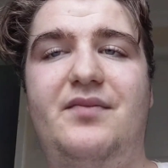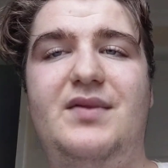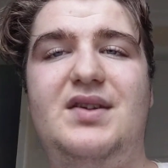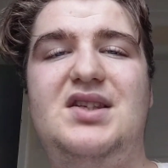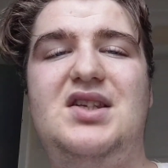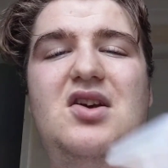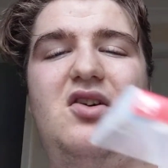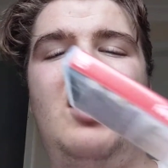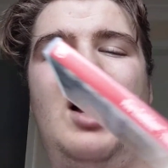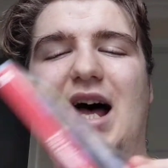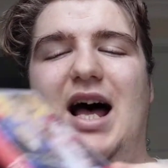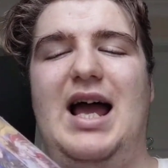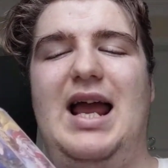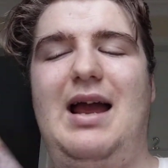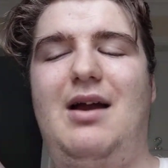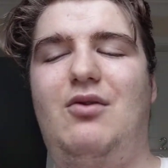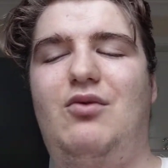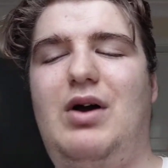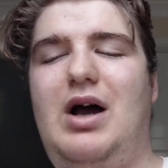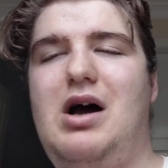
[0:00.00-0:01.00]
So
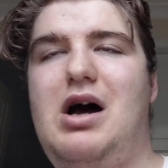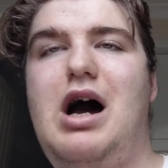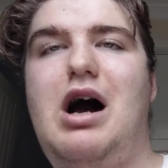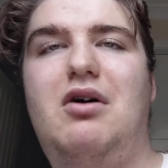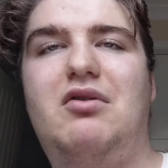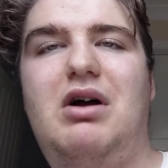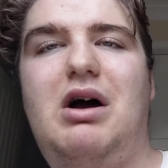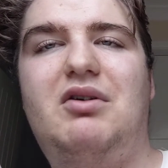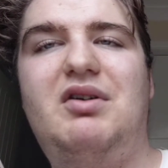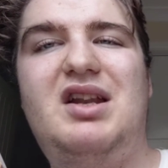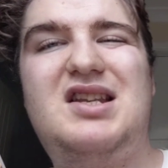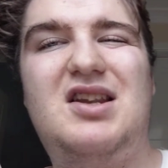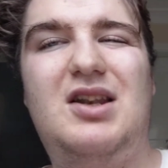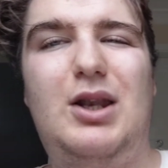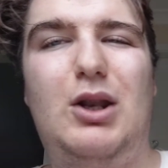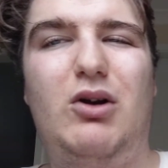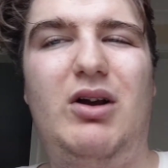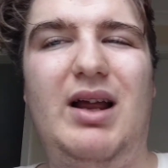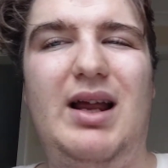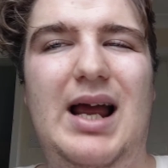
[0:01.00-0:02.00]
I need to
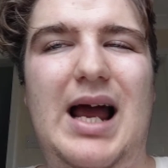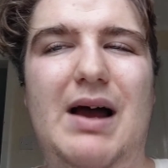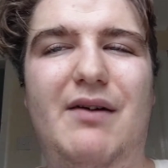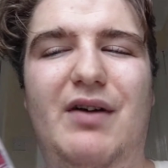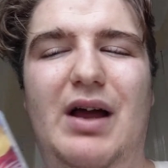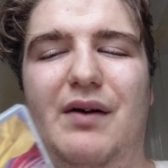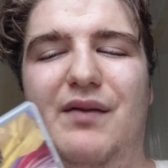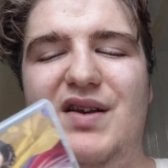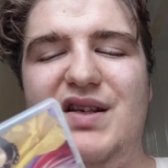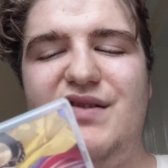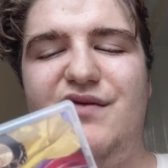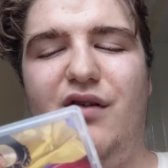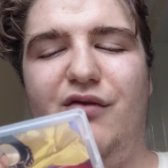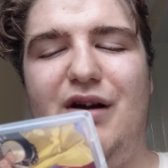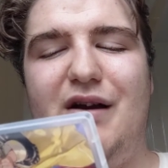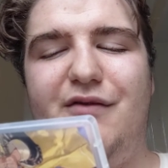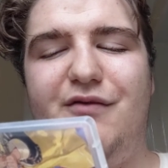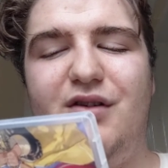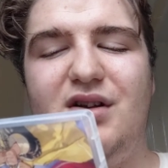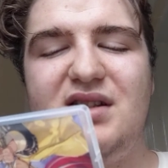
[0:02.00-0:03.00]
look at this for
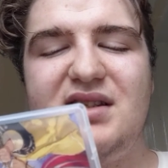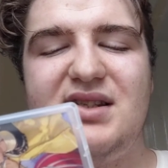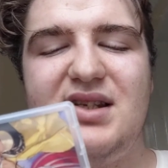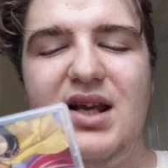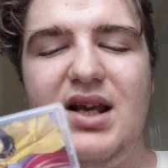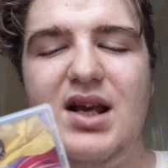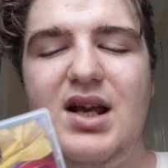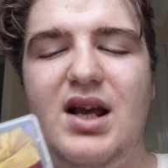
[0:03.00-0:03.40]
reference.